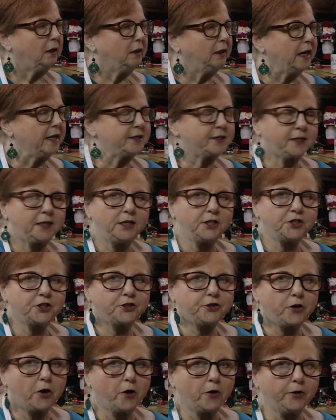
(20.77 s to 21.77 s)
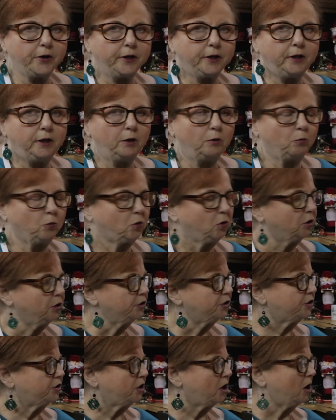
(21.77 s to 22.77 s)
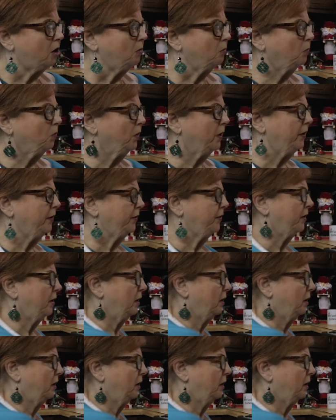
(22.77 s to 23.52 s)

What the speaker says: Let's get started. We're going to start with